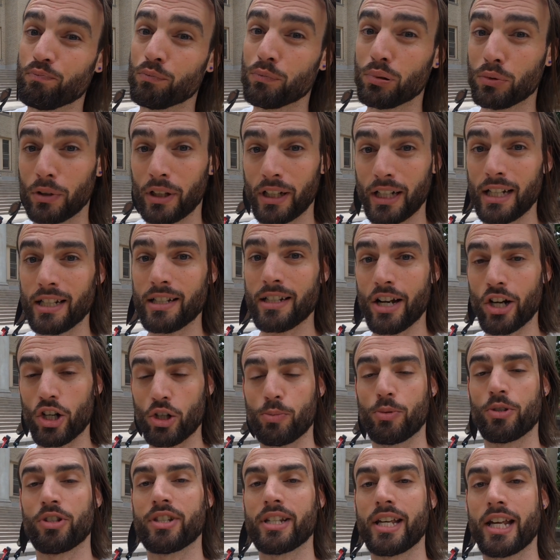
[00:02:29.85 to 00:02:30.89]
pretty
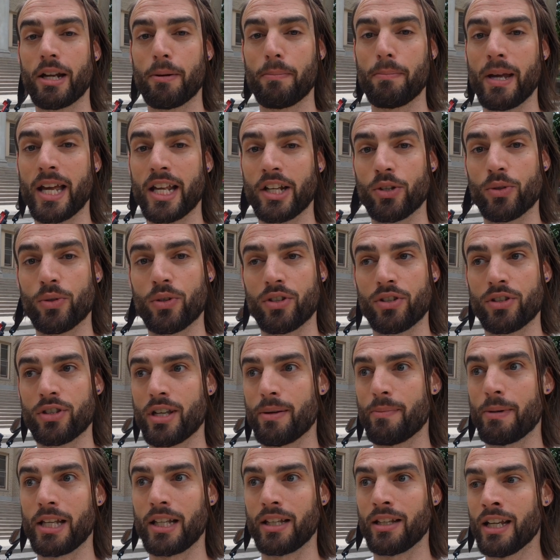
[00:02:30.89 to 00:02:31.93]
terrible setup manuals.
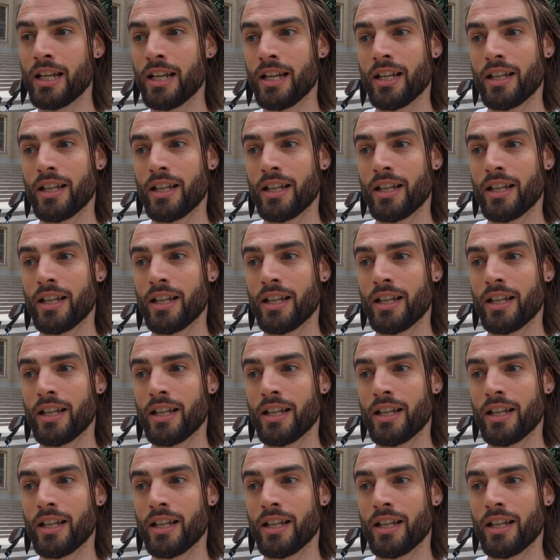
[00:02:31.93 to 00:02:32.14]
I mean,